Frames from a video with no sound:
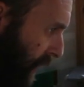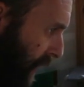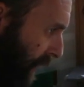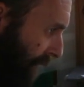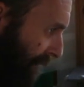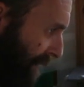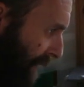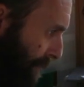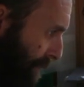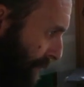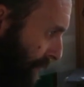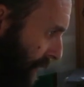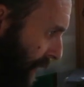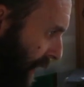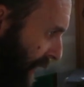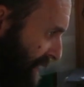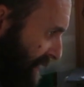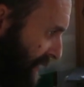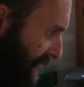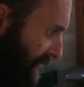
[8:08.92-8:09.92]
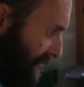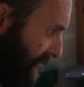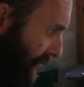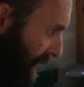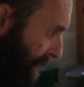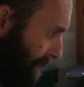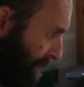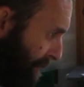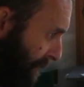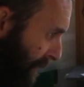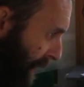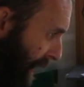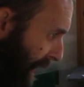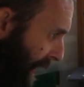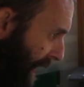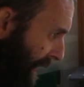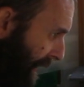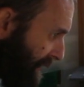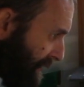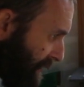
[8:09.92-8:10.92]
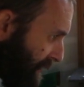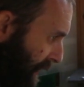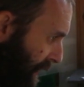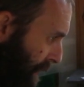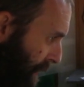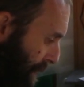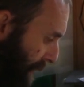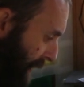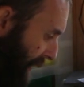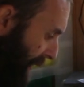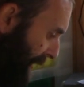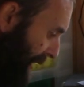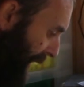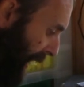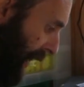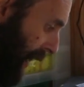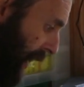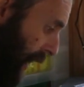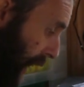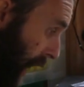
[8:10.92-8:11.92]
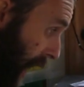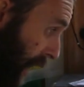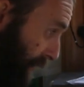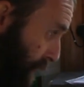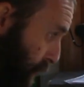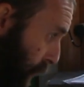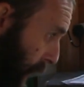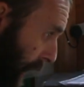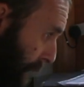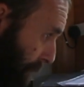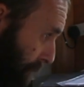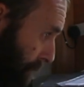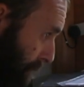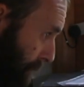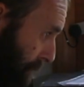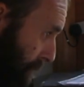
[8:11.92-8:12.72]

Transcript: of the prizes? And it's going to be our last one.